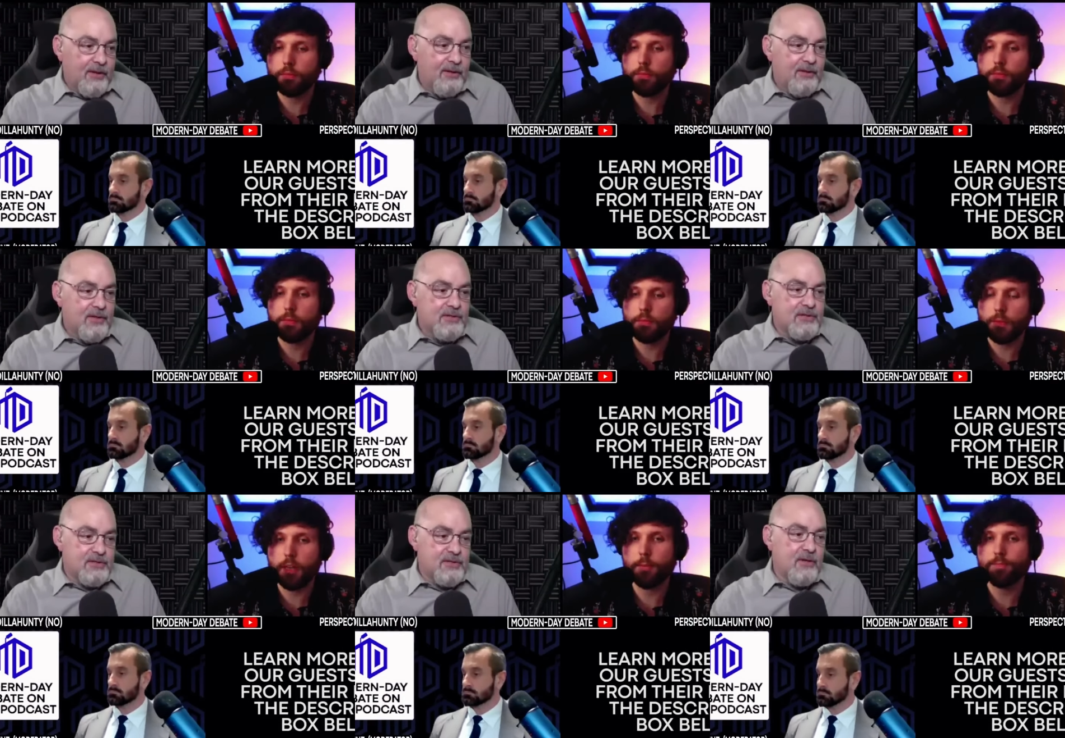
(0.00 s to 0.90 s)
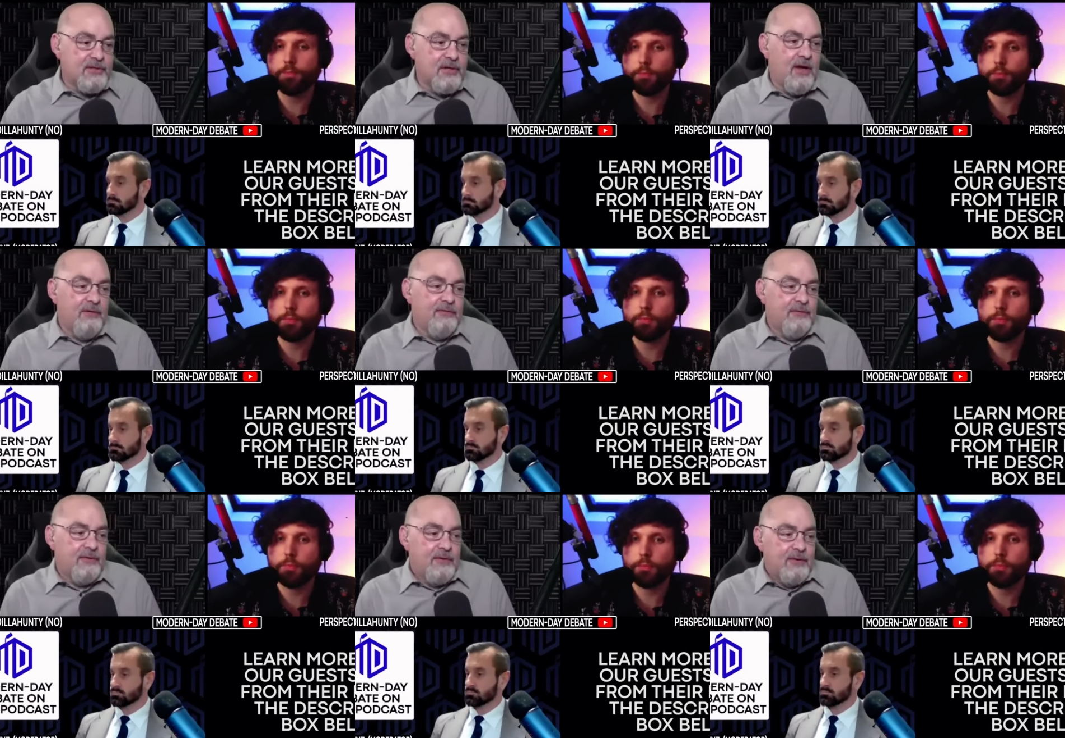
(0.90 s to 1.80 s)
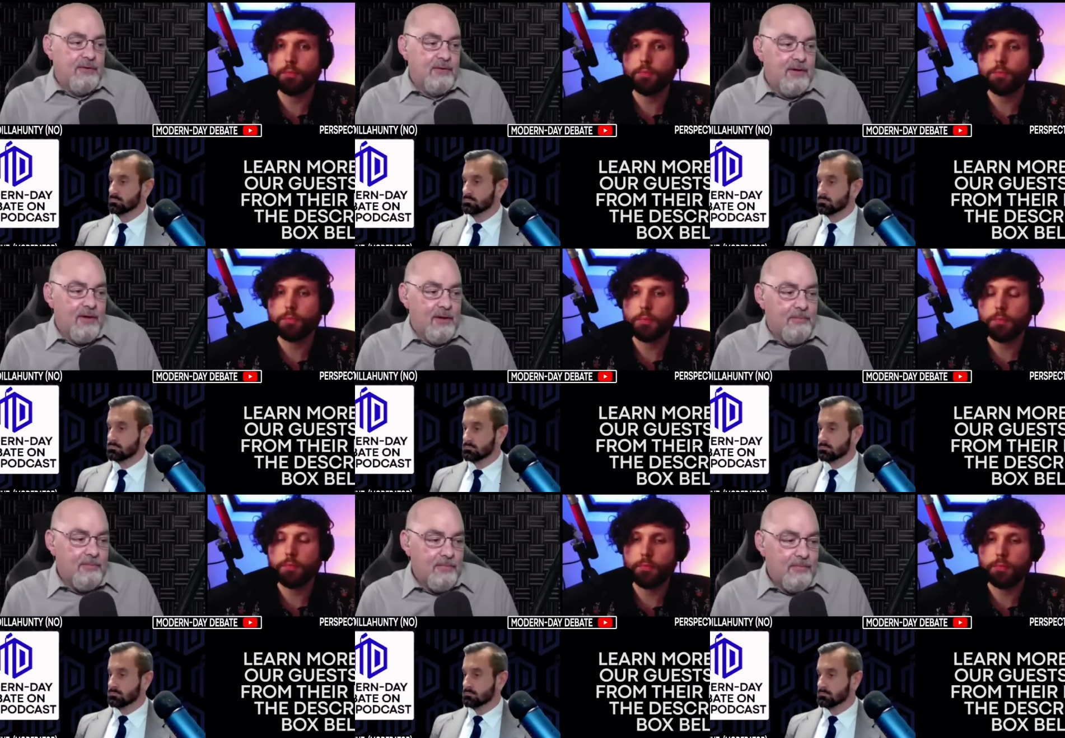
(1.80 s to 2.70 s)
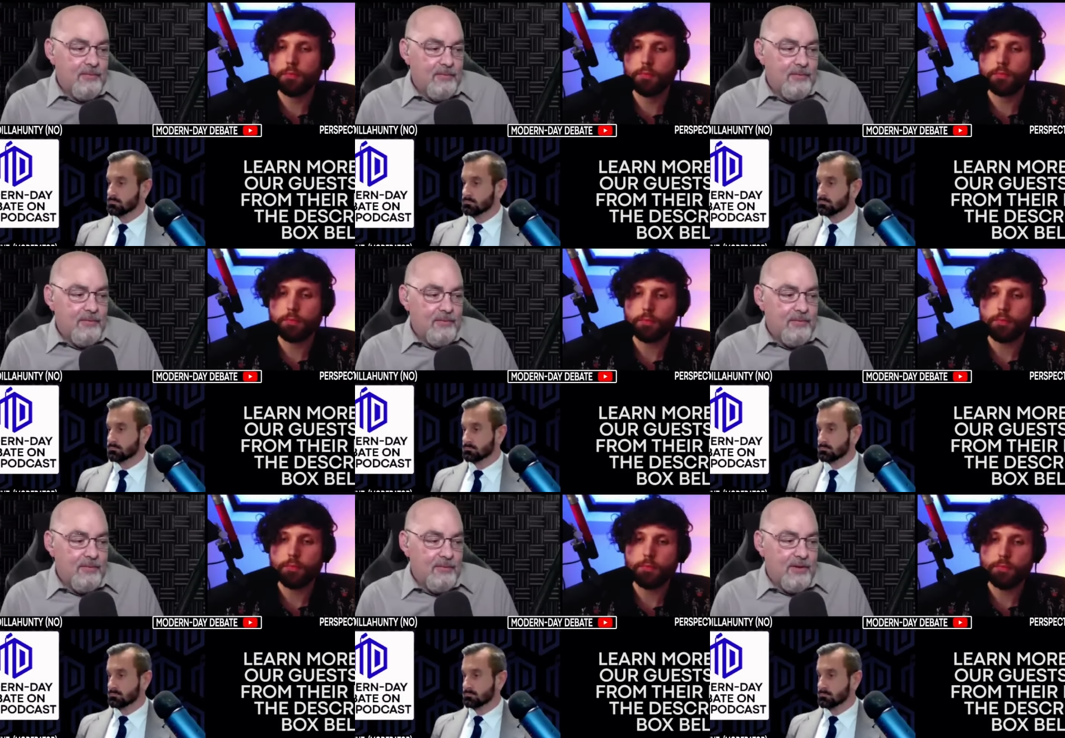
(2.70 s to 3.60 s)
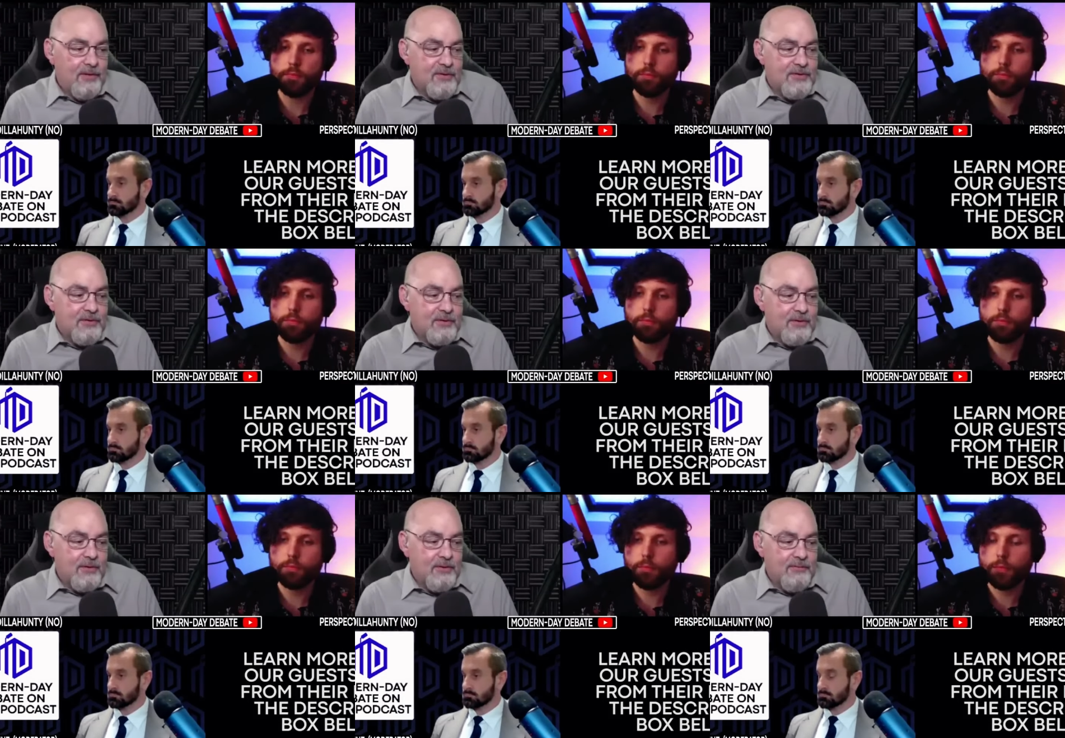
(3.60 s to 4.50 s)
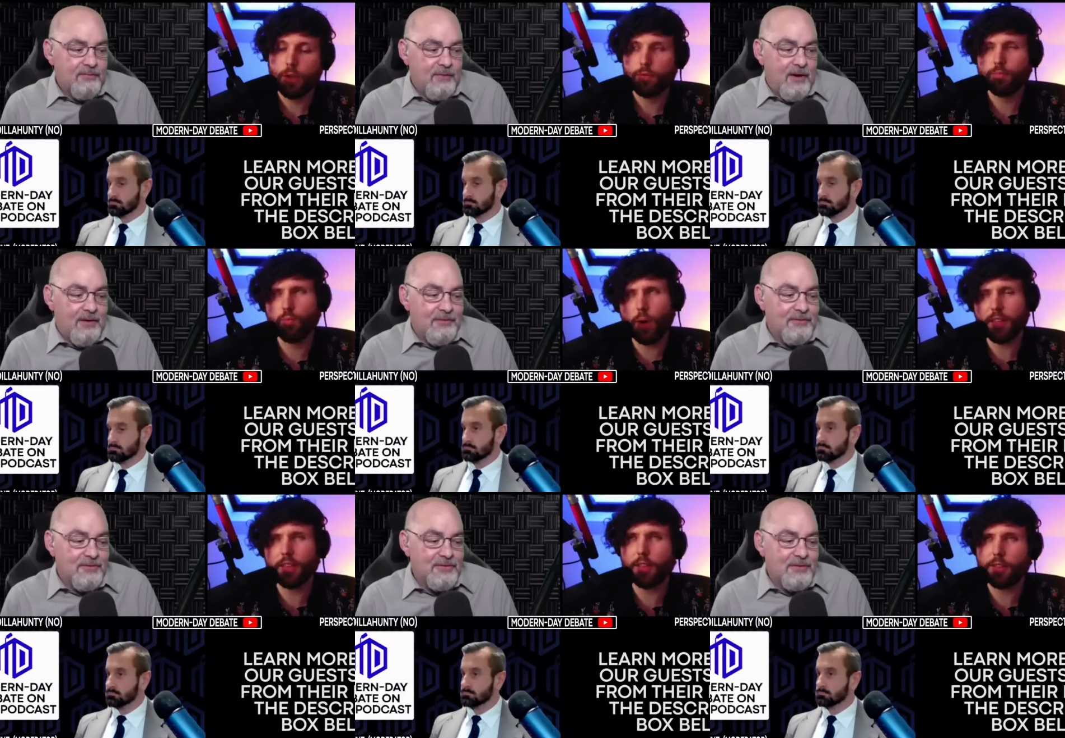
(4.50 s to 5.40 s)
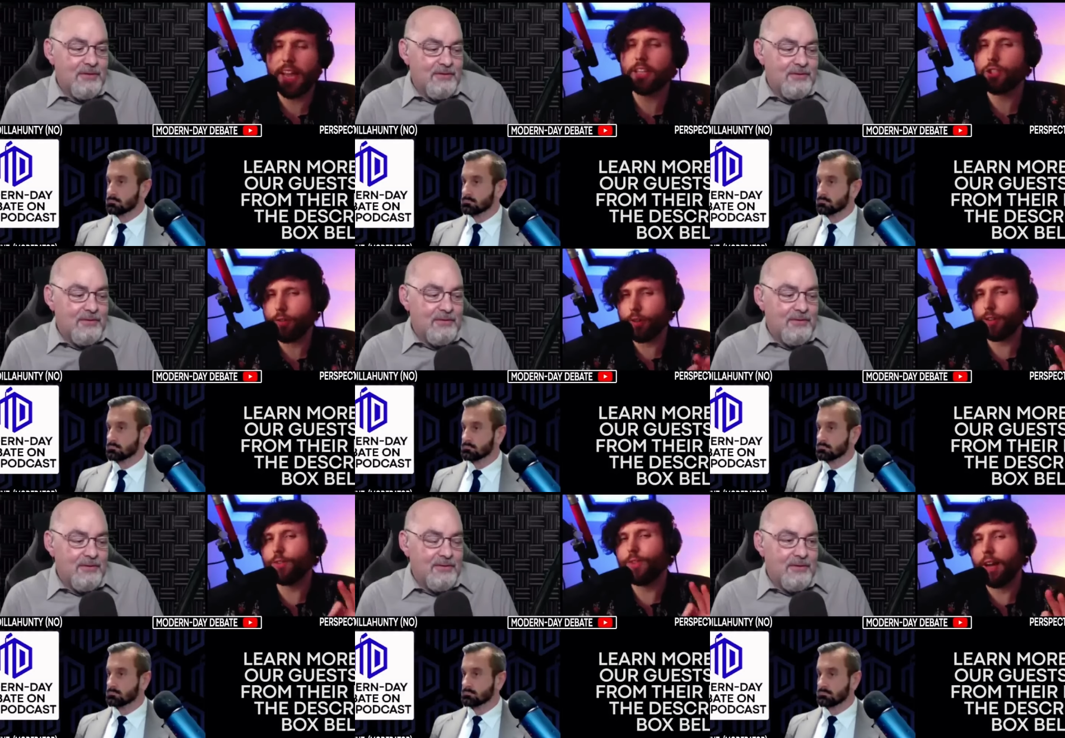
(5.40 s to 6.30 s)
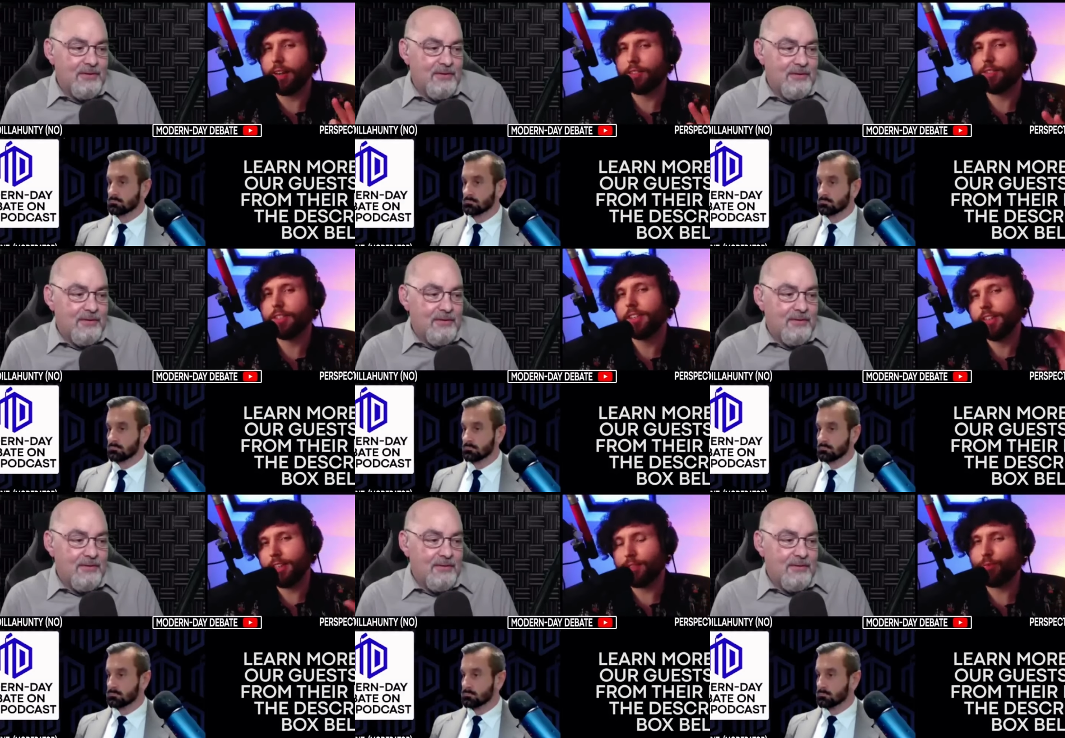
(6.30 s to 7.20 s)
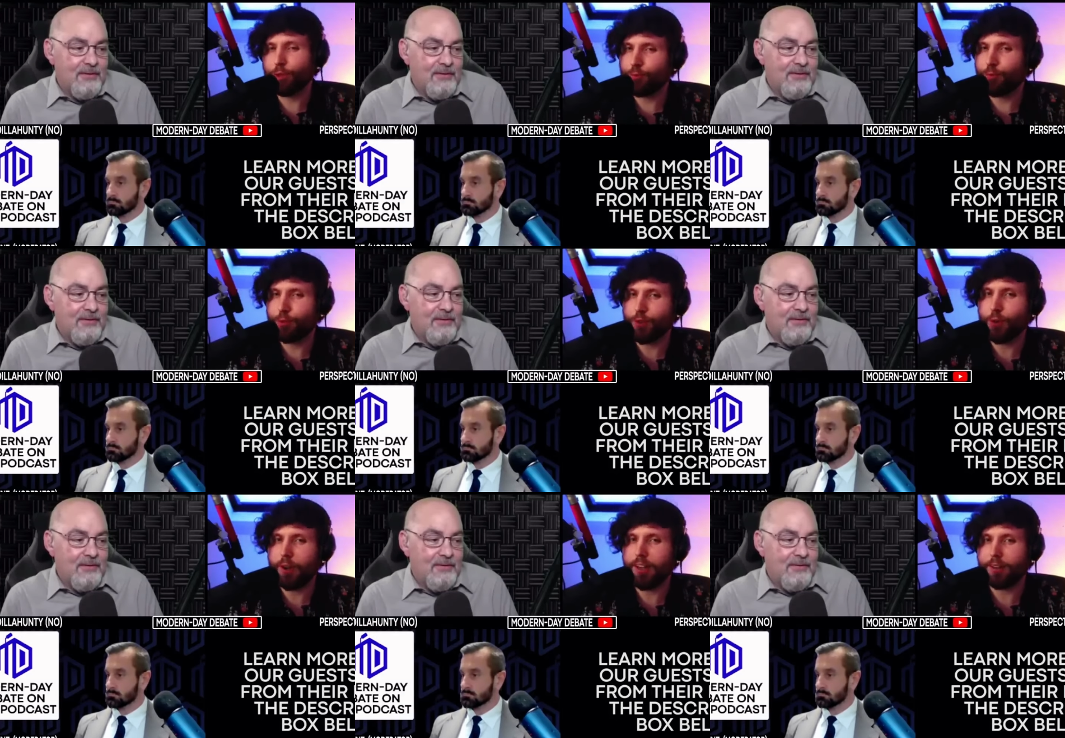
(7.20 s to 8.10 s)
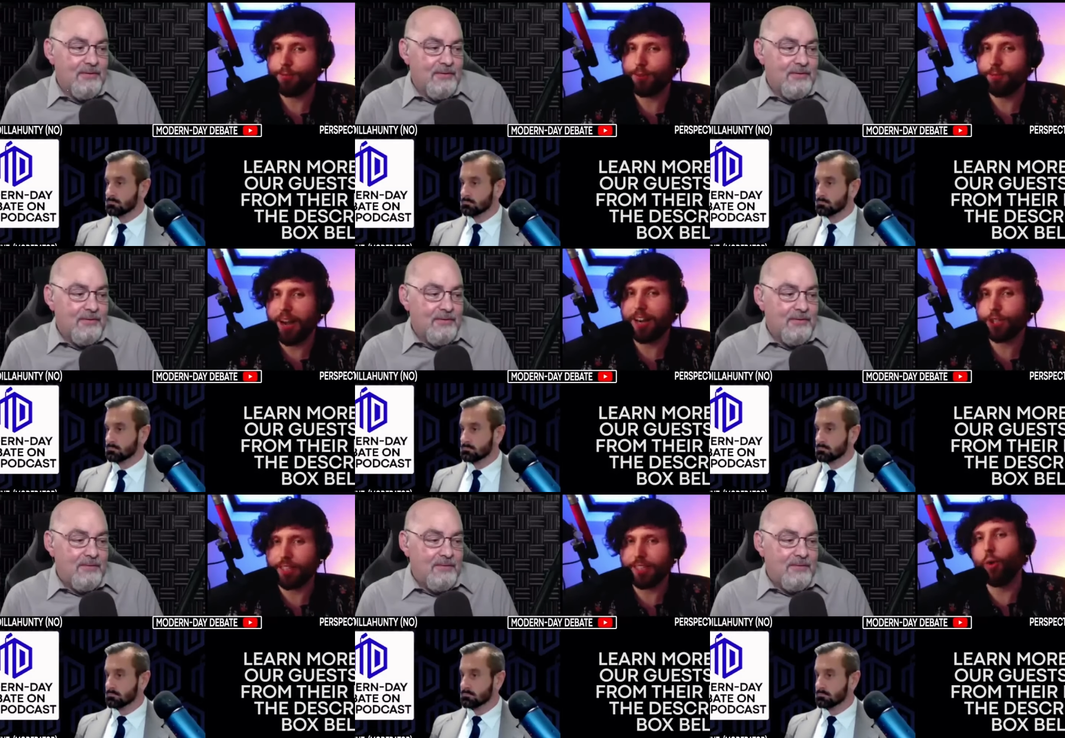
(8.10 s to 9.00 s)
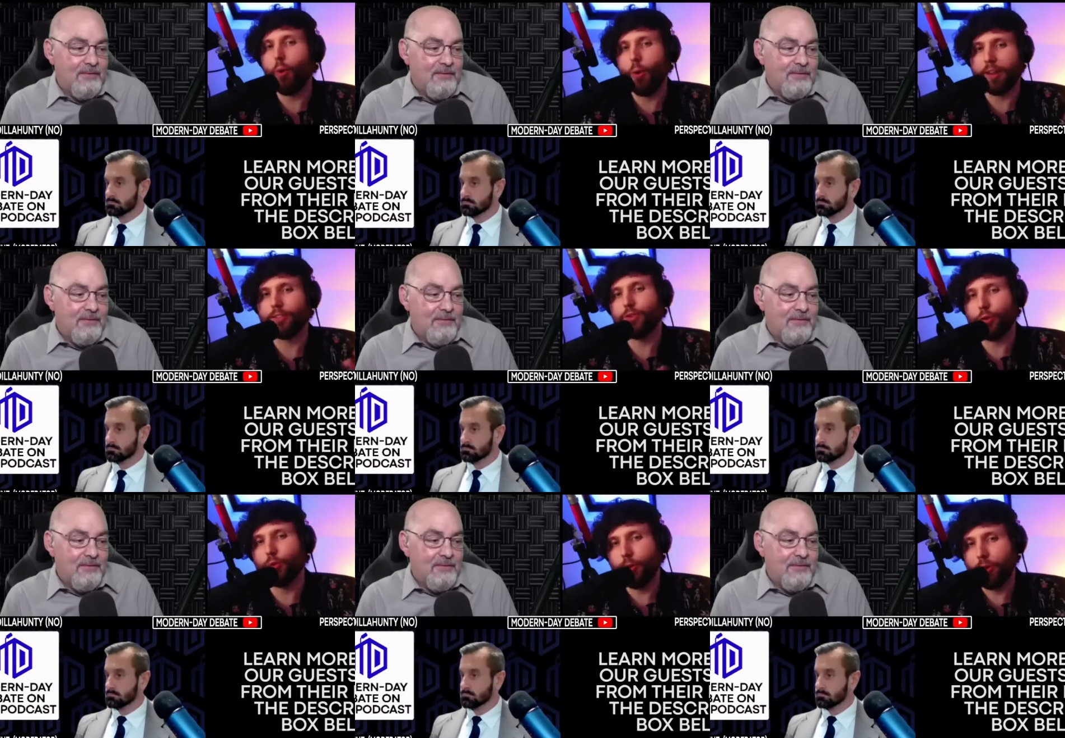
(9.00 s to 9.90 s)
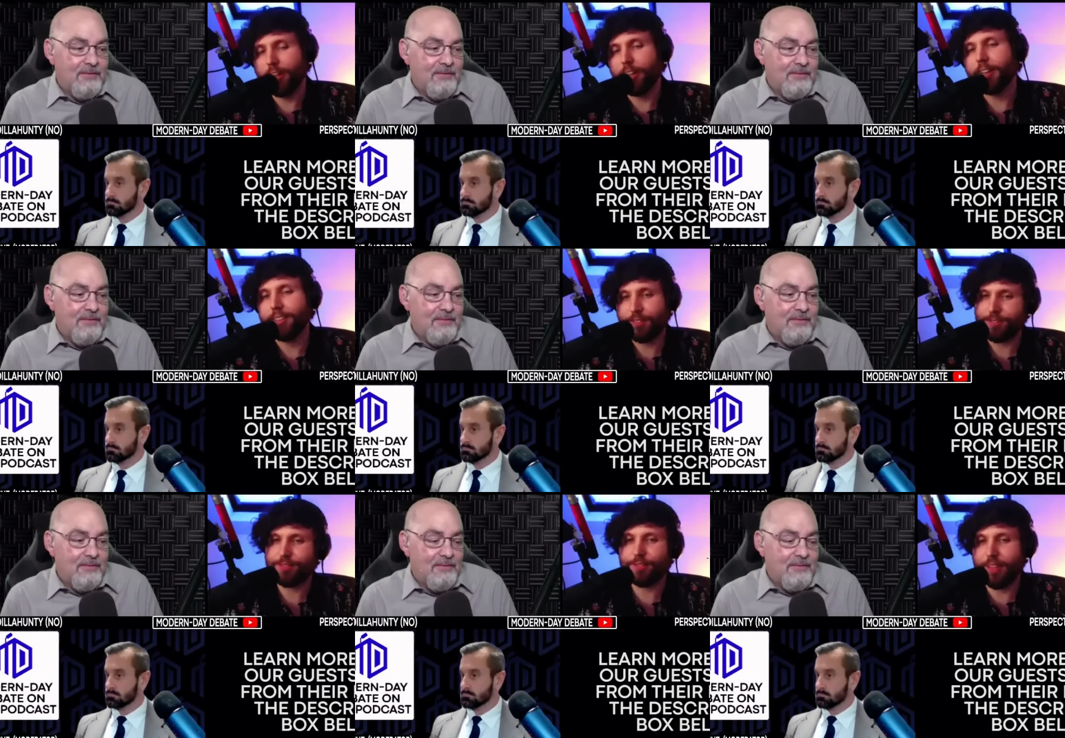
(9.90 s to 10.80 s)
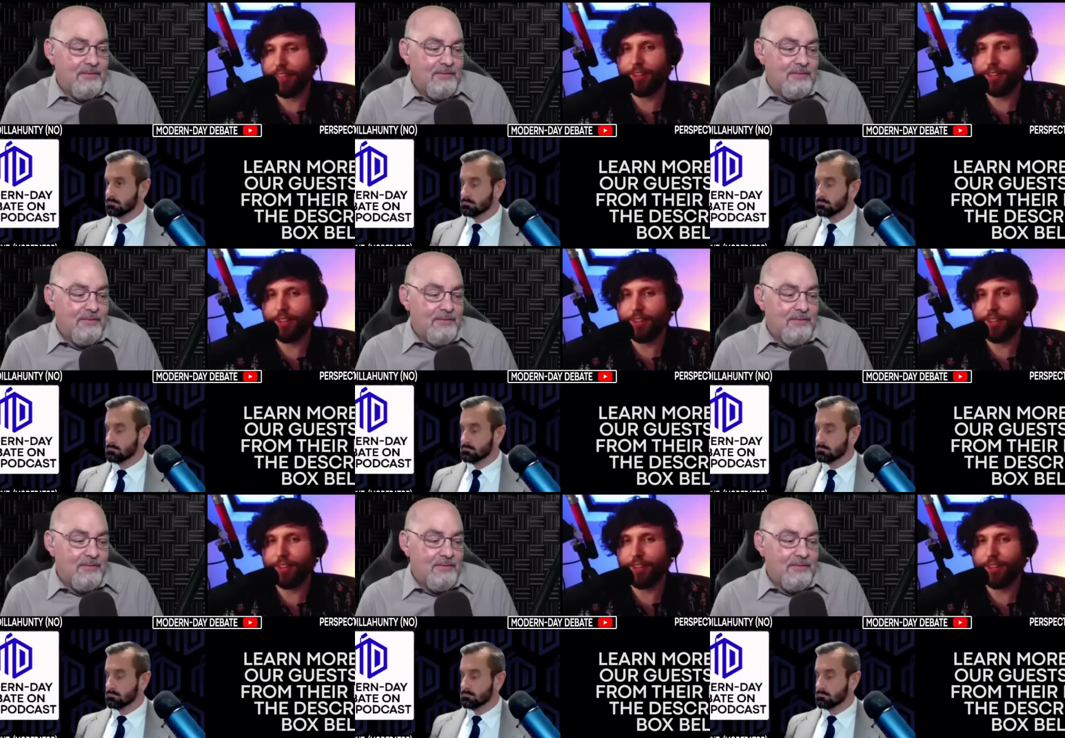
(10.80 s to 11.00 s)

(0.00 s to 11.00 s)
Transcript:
Speaker 1: Because it yeah. starts off, um, well, there's the father. Whether the, the
Speaker 2: historical facts would would require them actually going to they, you